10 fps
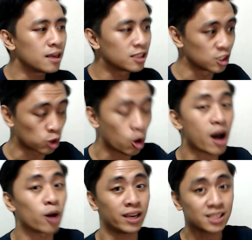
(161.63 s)
to draw
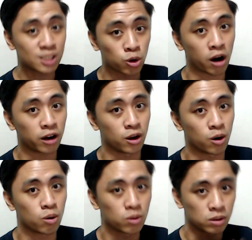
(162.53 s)
out his
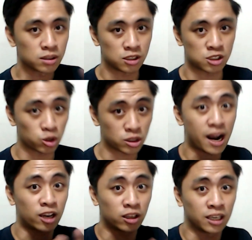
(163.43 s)
Lucario so that
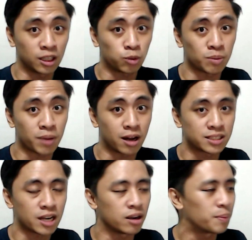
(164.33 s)
I could kill it with my Altaria.